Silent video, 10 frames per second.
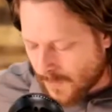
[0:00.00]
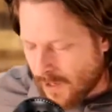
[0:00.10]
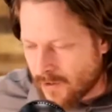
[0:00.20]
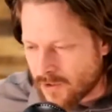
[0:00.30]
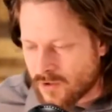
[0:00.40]

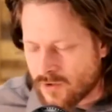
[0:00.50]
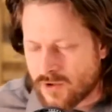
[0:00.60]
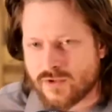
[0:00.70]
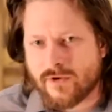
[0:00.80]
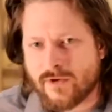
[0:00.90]
I
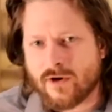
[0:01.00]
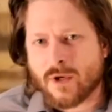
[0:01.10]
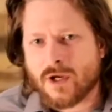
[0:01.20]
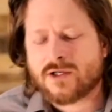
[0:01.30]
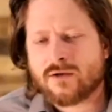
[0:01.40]
encourage you very
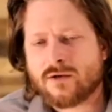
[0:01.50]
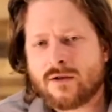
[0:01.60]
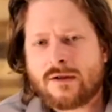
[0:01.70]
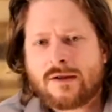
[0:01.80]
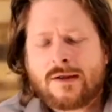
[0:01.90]
much,
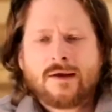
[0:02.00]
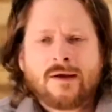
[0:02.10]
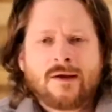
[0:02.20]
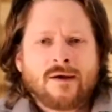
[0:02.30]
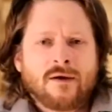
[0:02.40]

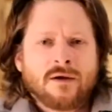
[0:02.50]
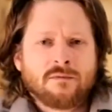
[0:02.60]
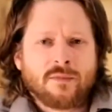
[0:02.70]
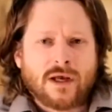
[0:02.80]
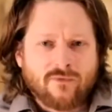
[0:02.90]

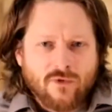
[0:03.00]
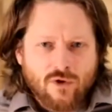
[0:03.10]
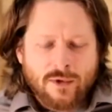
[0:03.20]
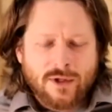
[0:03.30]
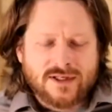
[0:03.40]
make
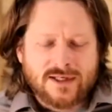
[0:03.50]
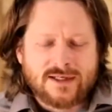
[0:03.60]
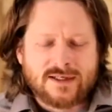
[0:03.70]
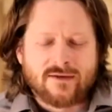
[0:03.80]
room in the season